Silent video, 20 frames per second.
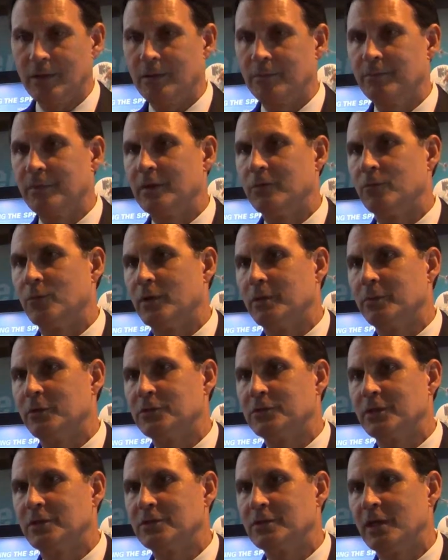been one of the
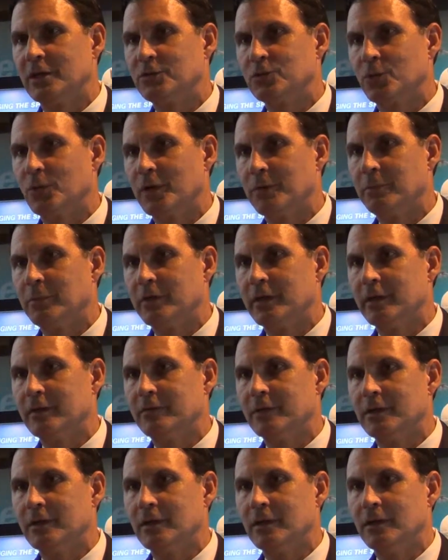most successful, I believe,
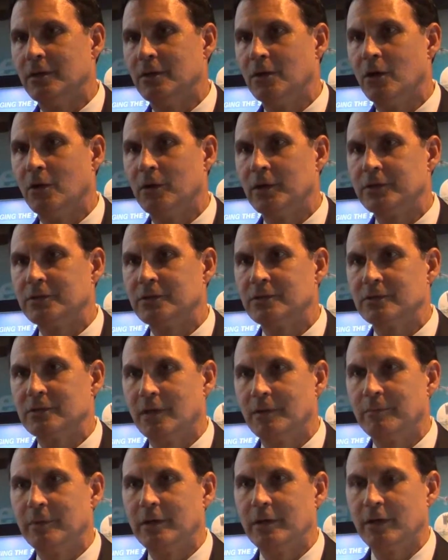in Jknoaa since
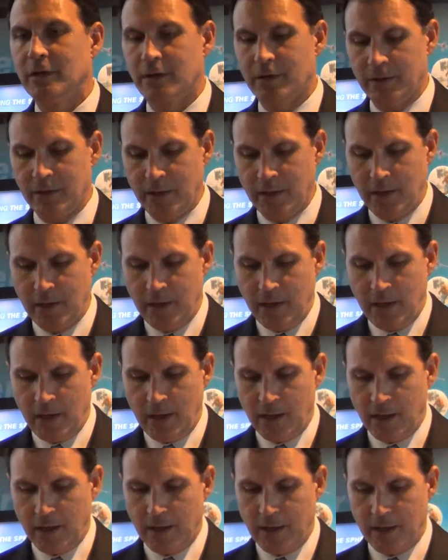I've been here,
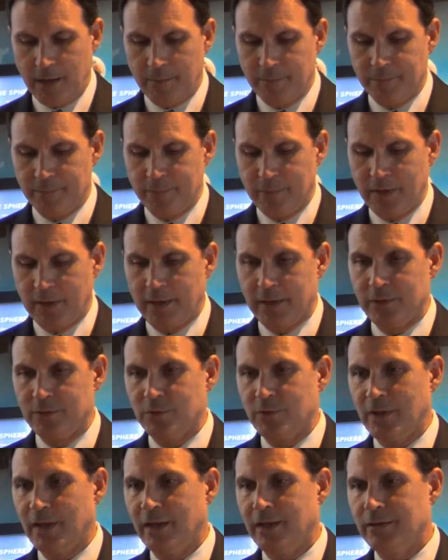and
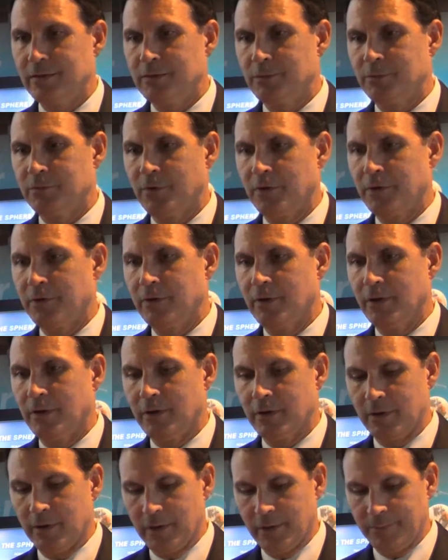some of
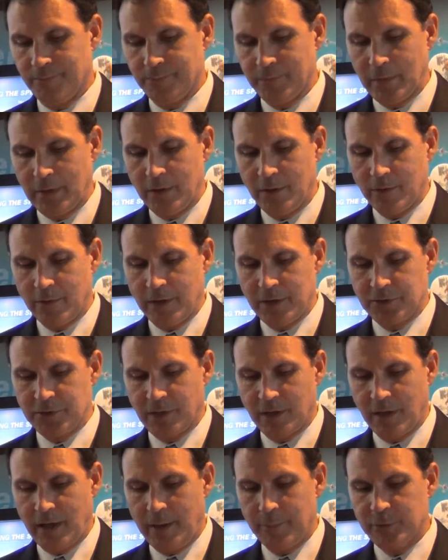our greatest
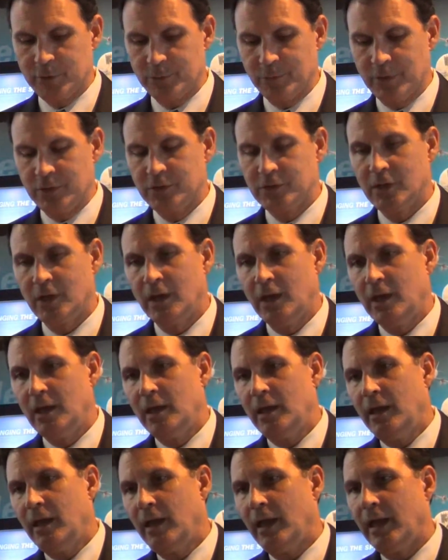accomplishments.
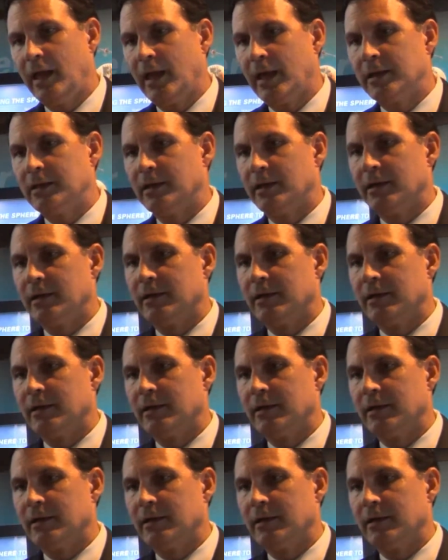And